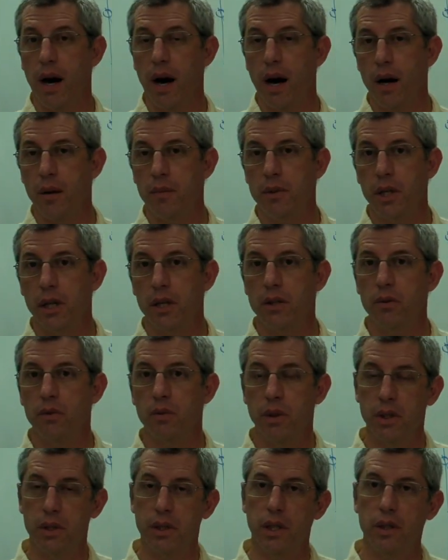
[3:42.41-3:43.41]
object's
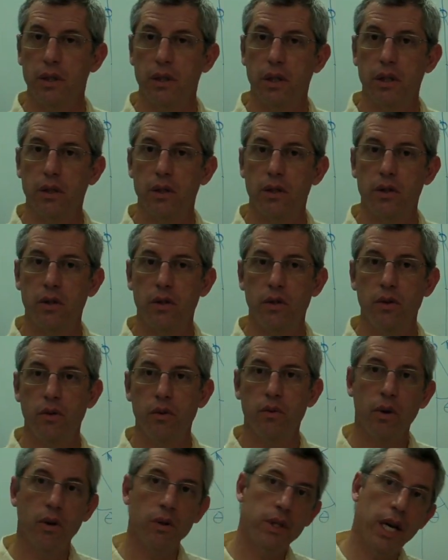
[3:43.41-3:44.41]
resistance to
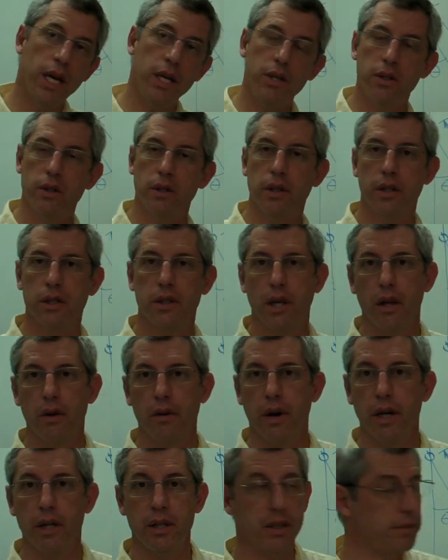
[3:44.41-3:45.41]
rotational
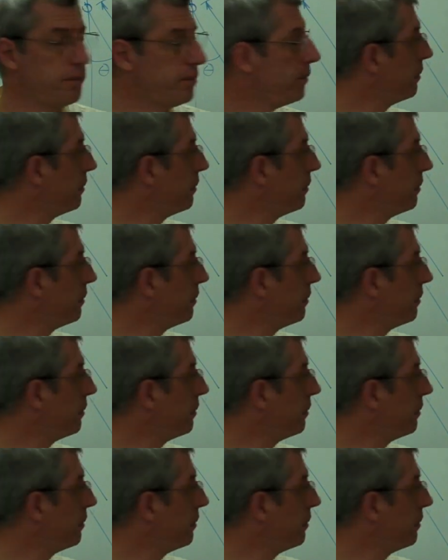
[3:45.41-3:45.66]
acceleration.